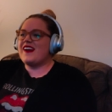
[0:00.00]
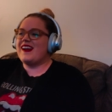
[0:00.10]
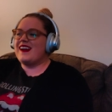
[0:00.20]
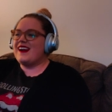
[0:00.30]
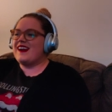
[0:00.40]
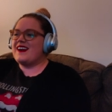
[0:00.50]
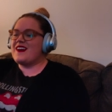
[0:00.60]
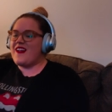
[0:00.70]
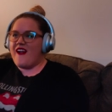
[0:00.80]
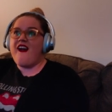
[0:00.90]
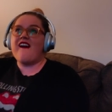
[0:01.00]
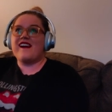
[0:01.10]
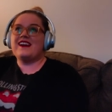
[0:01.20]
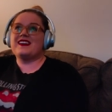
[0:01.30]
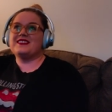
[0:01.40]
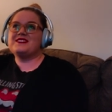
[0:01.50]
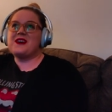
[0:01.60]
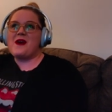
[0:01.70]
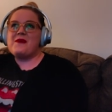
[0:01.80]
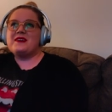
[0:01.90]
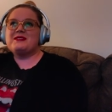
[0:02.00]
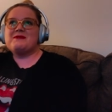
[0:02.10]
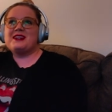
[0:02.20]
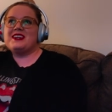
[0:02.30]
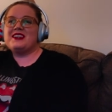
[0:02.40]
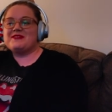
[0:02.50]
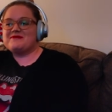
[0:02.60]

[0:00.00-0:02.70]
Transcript: She's enjoying it. She's smiling. That's pretty good.